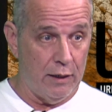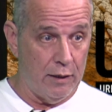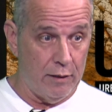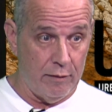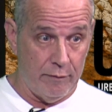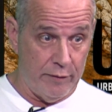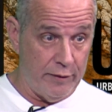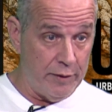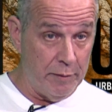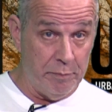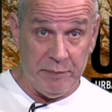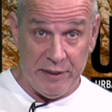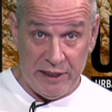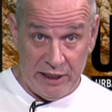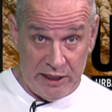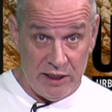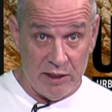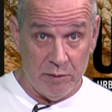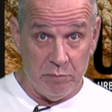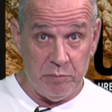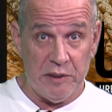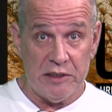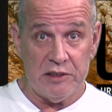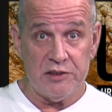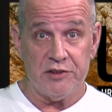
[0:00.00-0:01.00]
the media
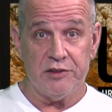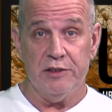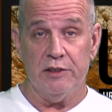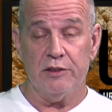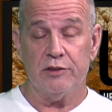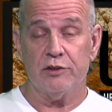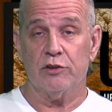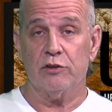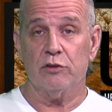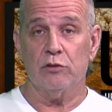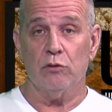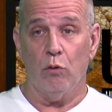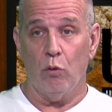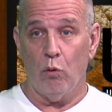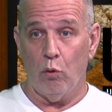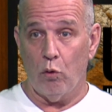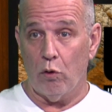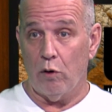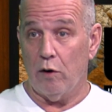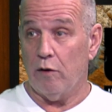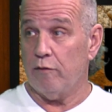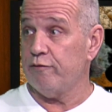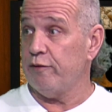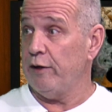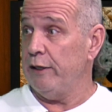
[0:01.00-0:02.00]
business
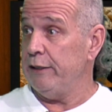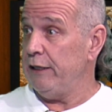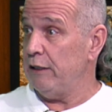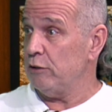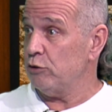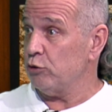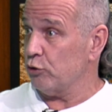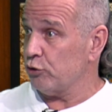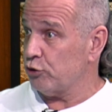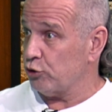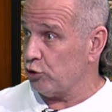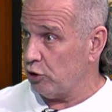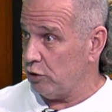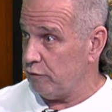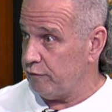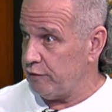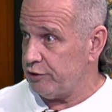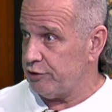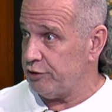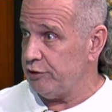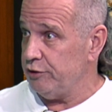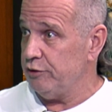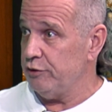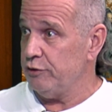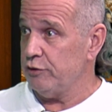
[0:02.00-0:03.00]
or financial
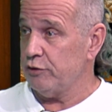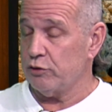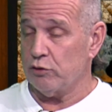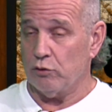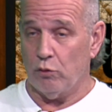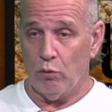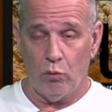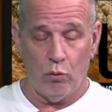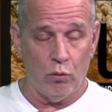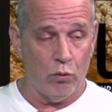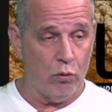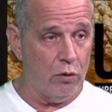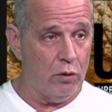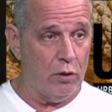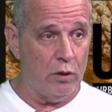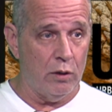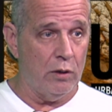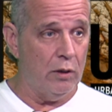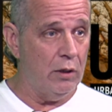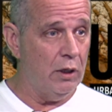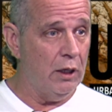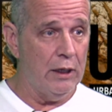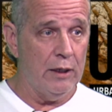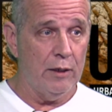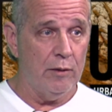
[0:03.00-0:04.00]
services
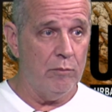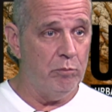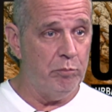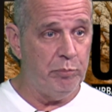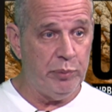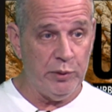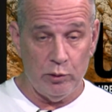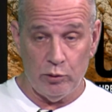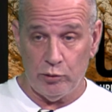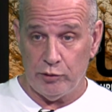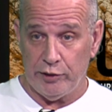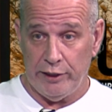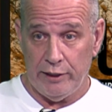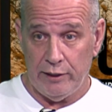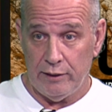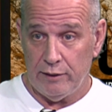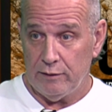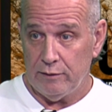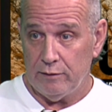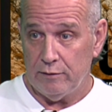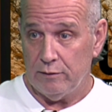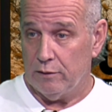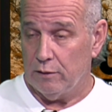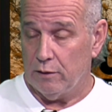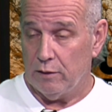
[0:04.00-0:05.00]
or
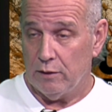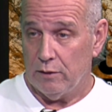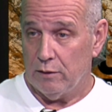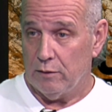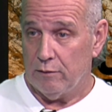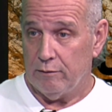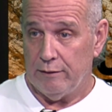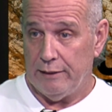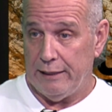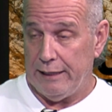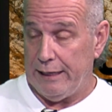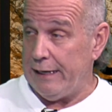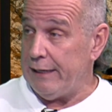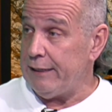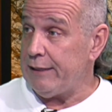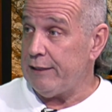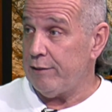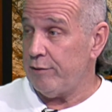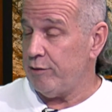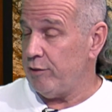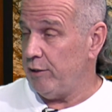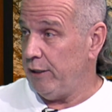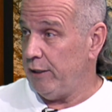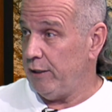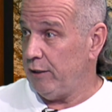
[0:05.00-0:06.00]
building
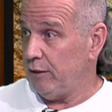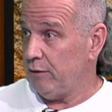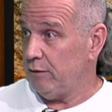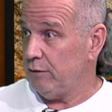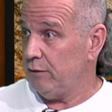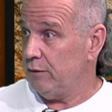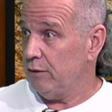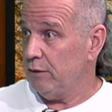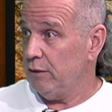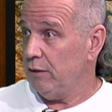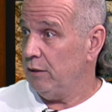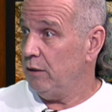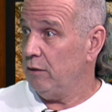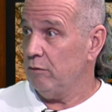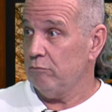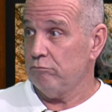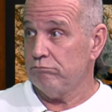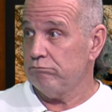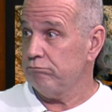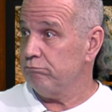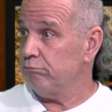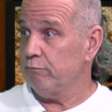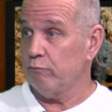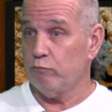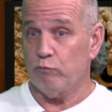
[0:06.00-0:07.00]
anything,
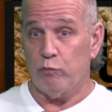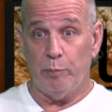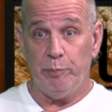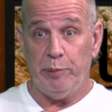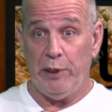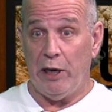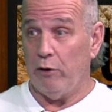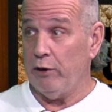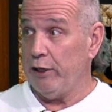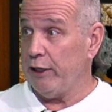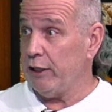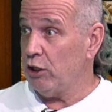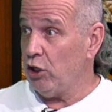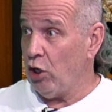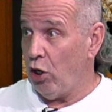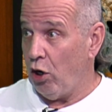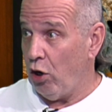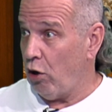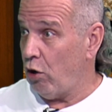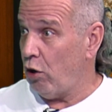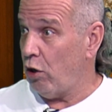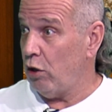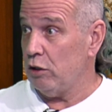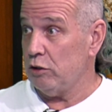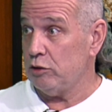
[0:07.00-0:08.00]
repairing
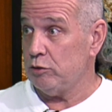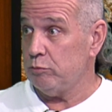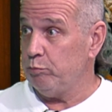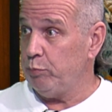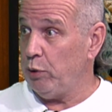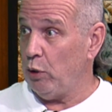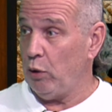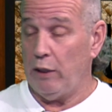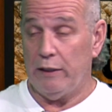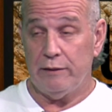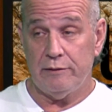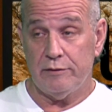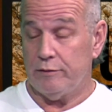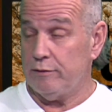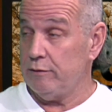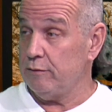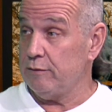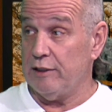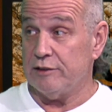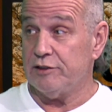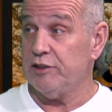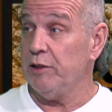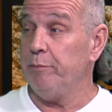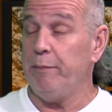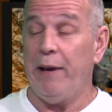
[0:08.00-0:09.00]
cars, but it
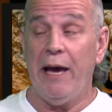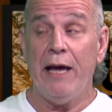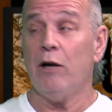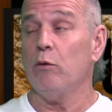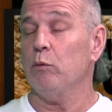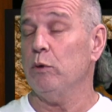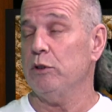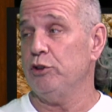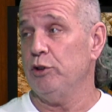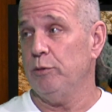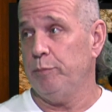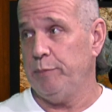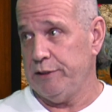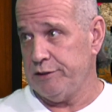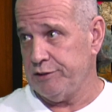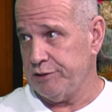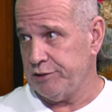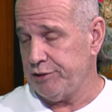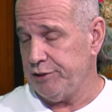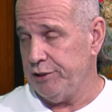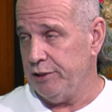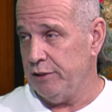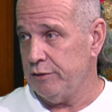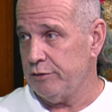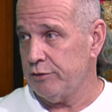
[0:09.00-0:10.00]
doesn't matter what your business
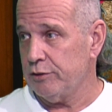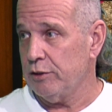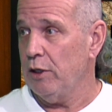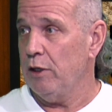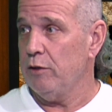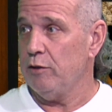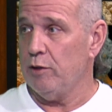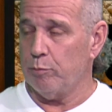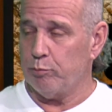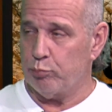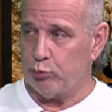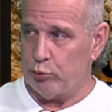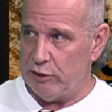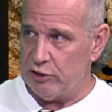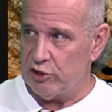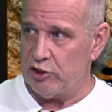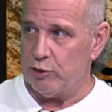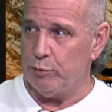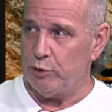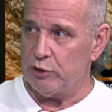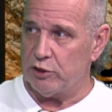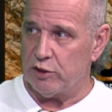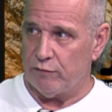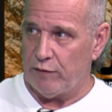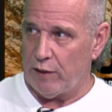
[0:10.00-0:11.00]
is. The
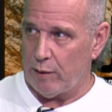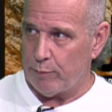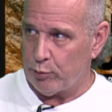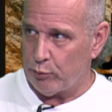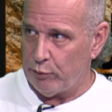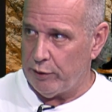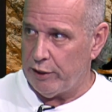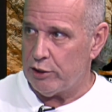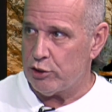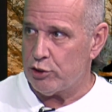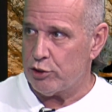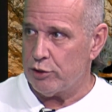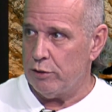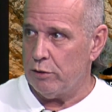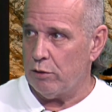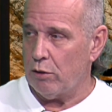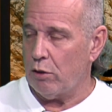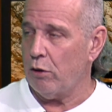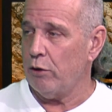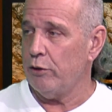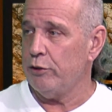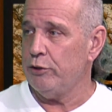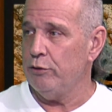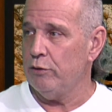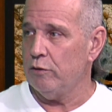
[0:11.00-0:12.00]
principles of operation
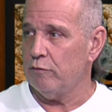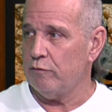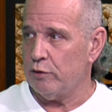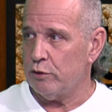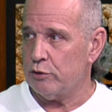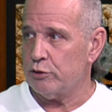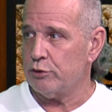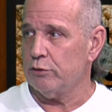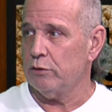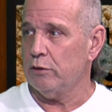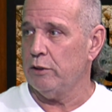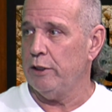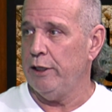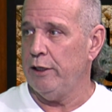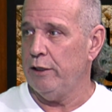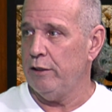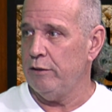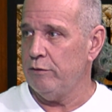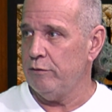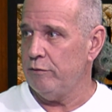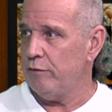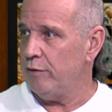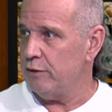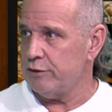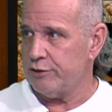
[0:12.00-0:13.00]
are universal
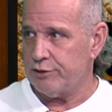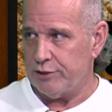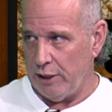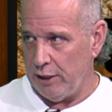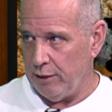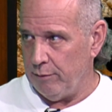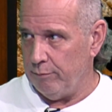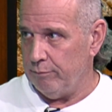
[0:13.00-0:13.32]
and the same.